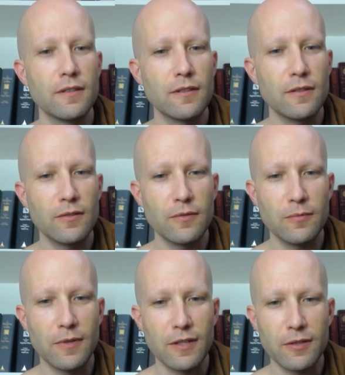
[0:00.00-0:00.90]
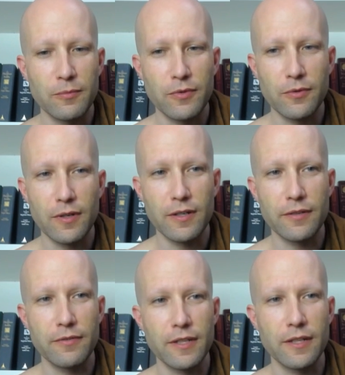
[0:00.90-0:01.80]
Welcome to our
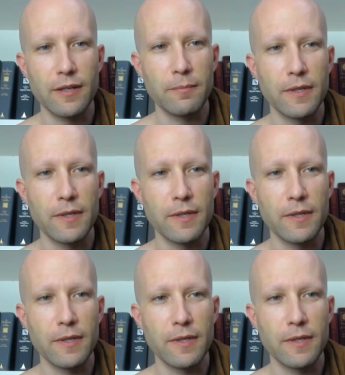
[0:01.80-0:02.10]
evening Dhamma.